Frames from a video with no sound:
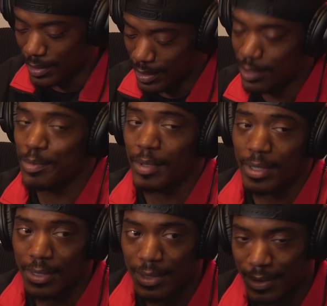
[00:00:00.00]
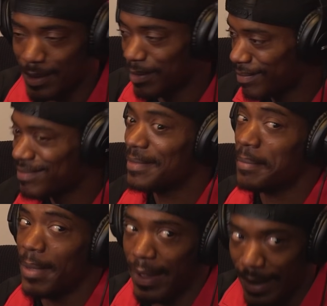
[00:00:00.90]
this one, I'm
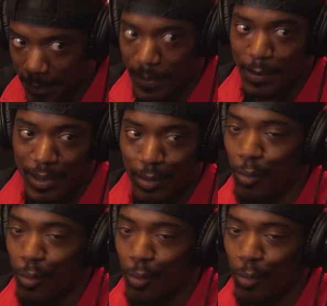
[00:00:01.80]
happy with